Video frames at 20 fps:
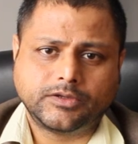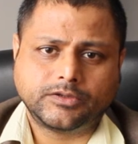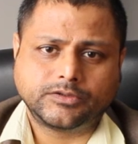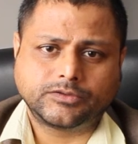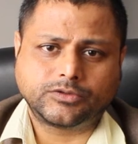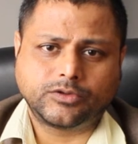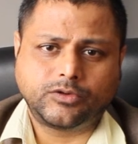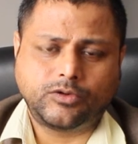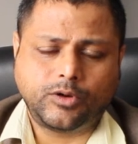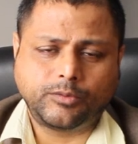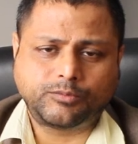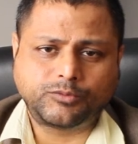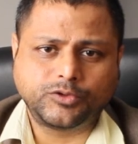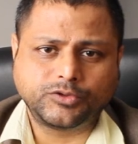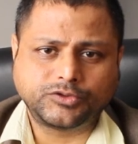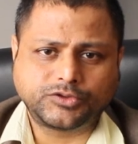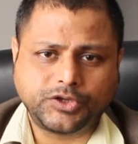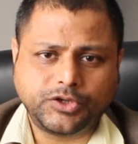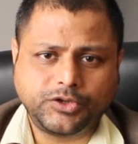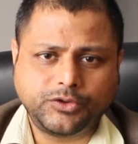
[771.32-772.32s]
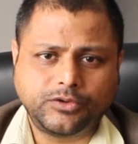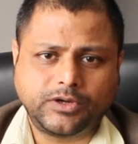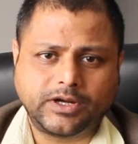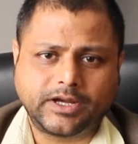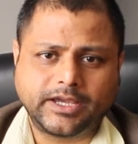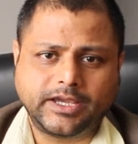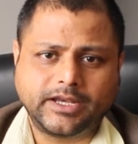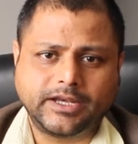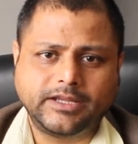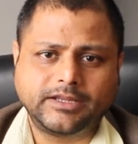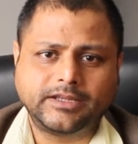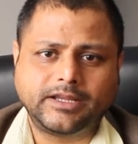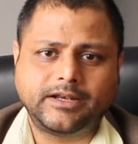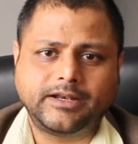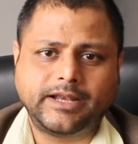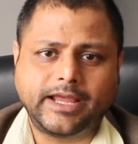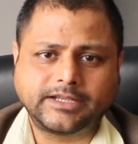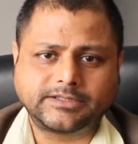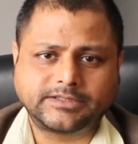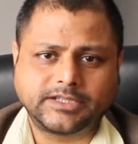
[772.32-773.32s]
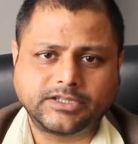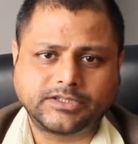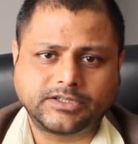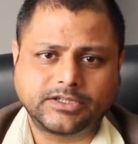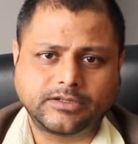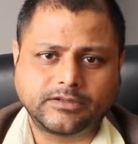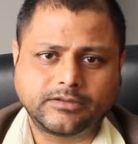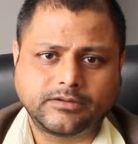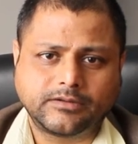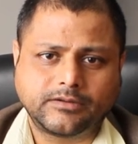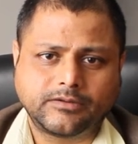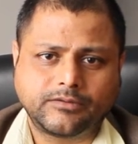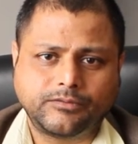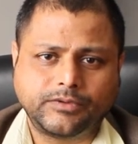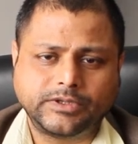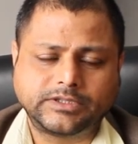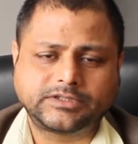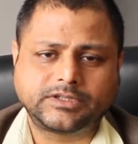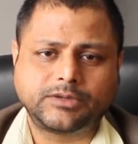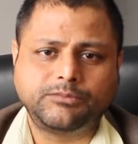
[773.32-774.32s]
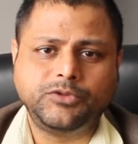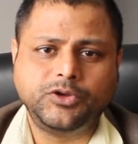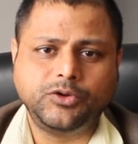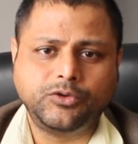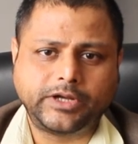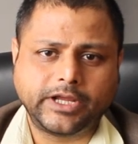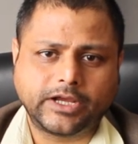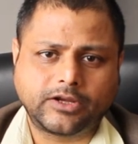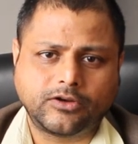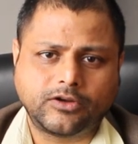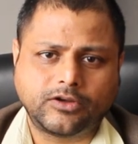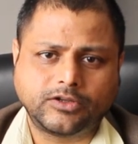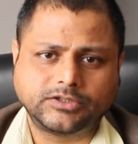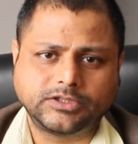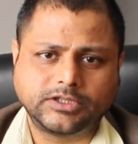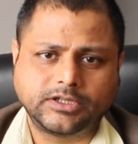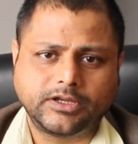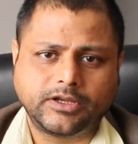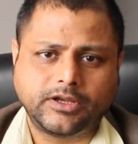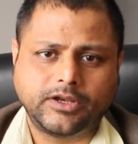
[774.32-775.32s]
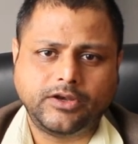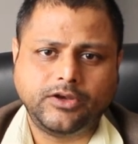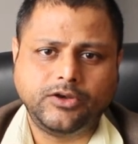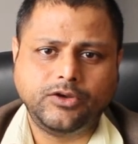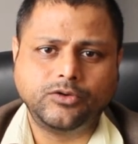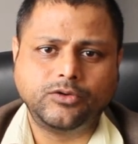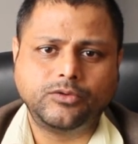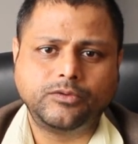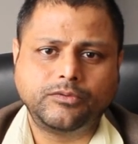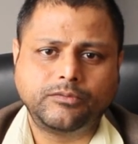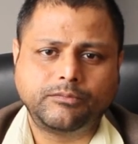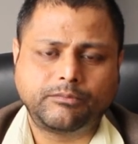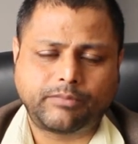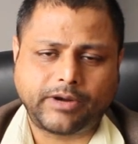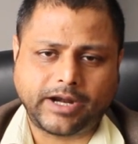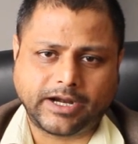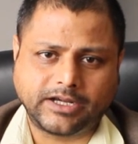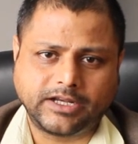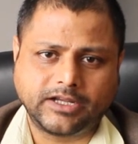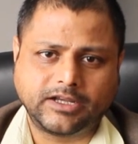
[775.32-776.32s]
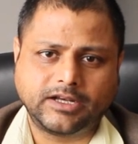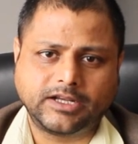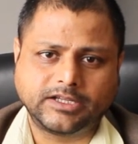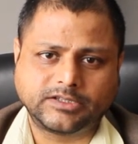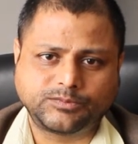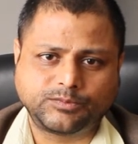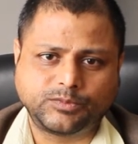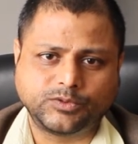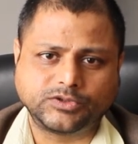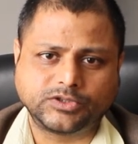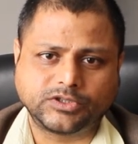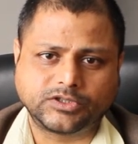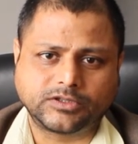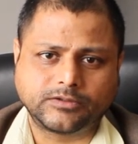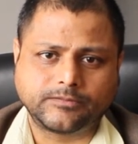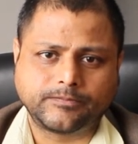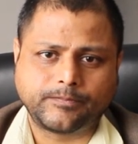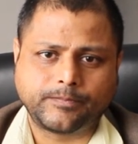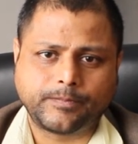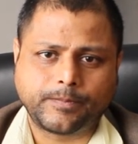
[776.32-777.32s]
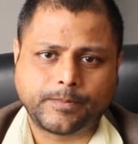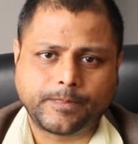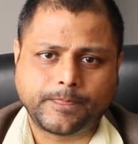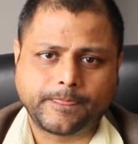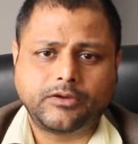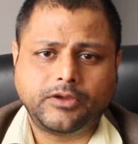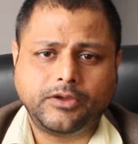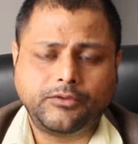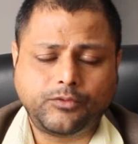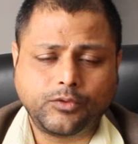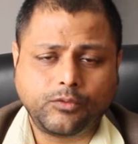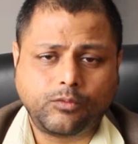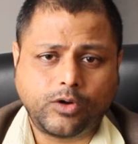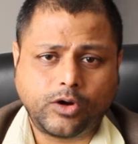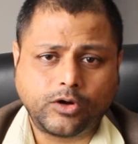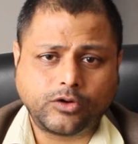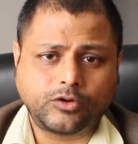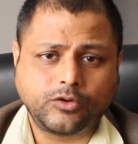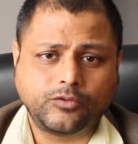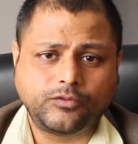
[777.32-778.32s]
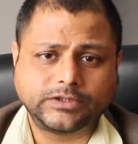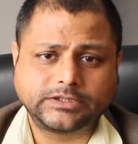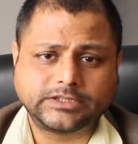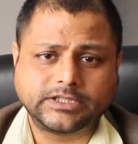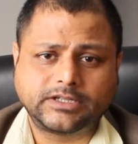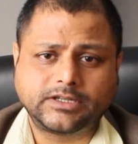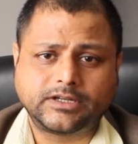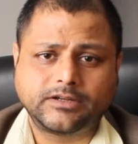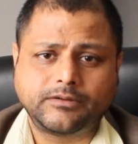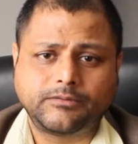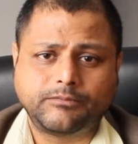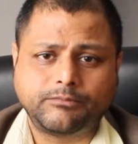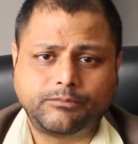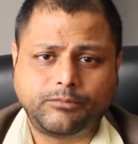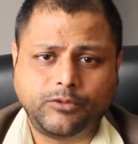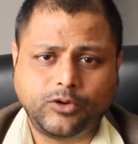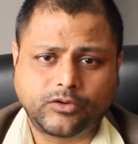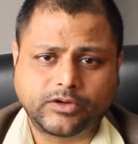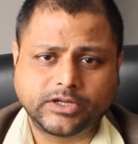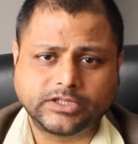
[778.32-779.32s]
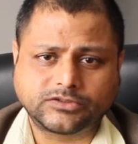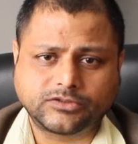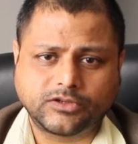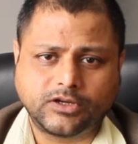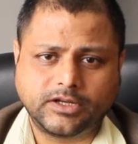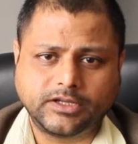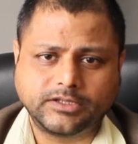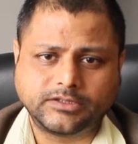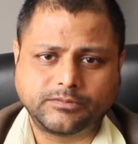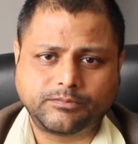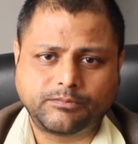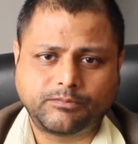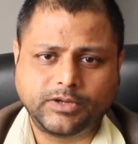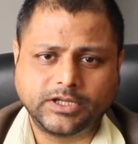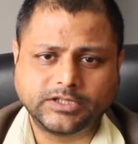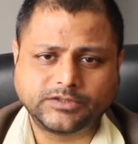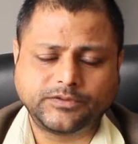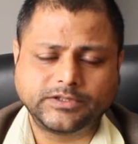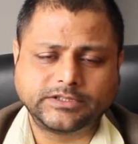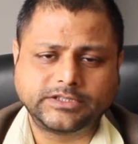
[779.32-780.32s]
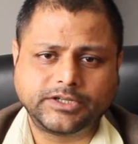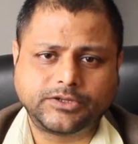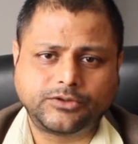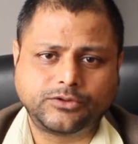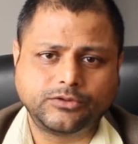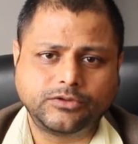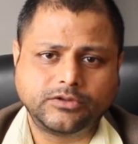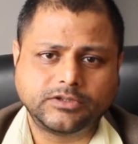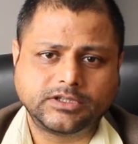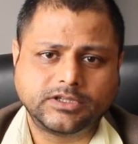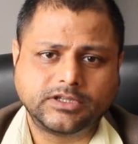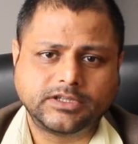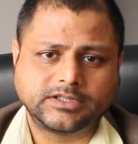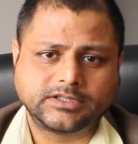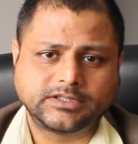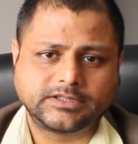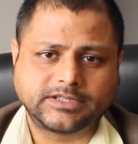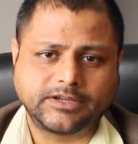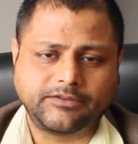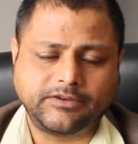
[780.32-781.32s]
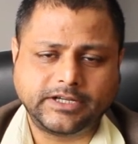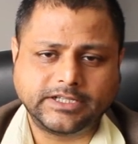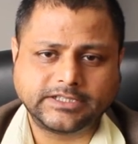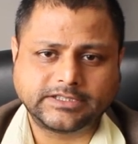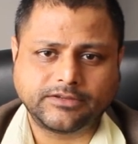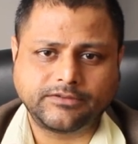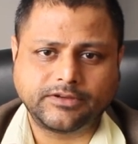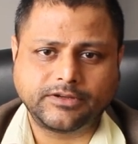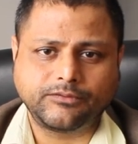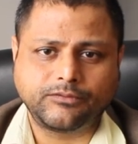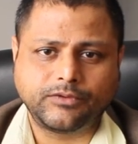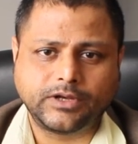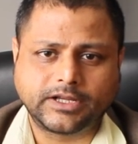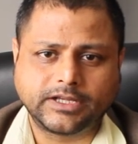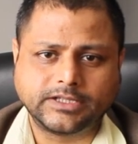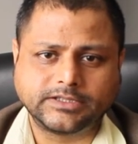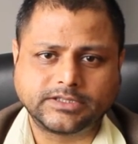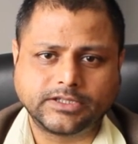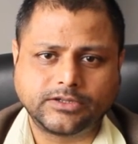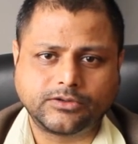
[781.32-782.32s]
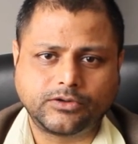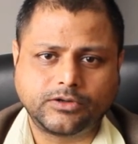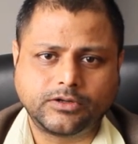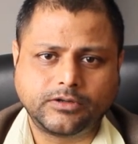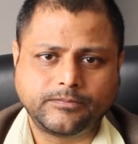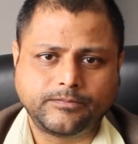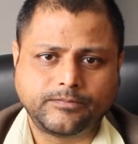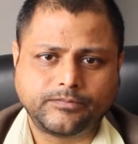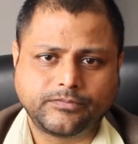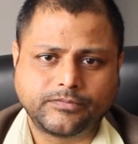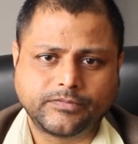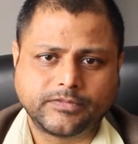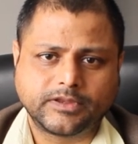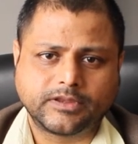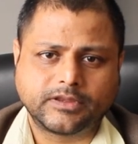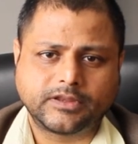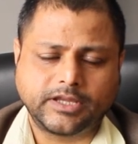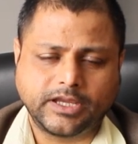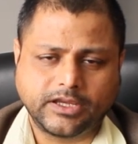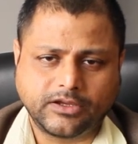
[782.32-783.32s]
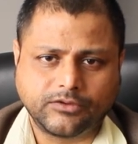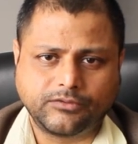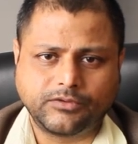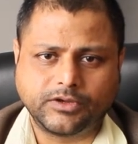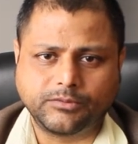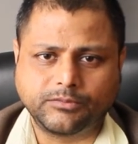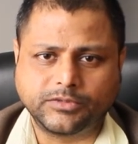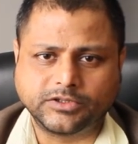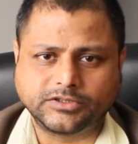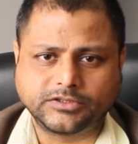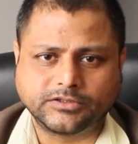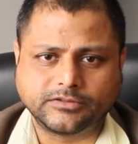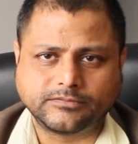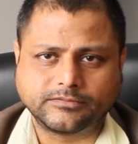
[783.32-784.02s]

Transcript: So hope to see you again in the next session with some new technology, new practical exposure. If you want to visit Bluecrest College, please visit to 77 Wilkinson Road. Thank you very much.